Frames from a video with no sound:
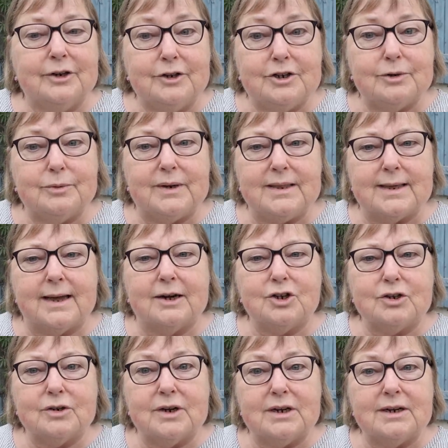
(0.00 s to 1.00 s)
doing that,
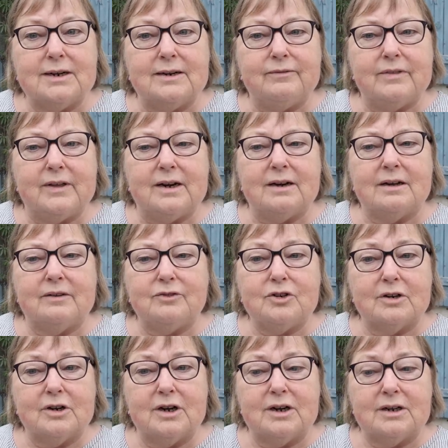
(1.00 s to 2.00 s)
trying to live their life,
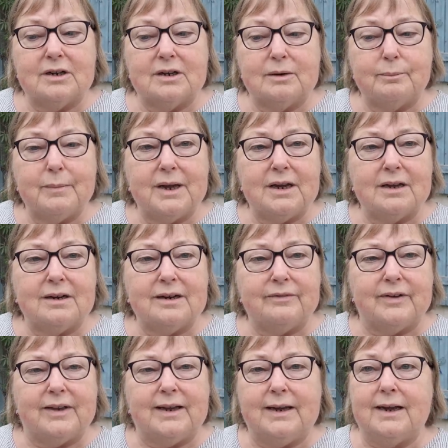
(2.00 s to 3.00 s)
trying to make a
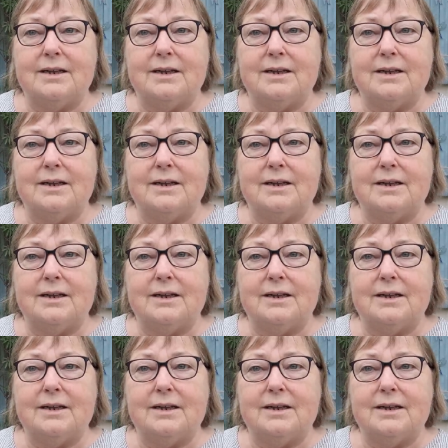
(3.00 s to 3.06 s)
living,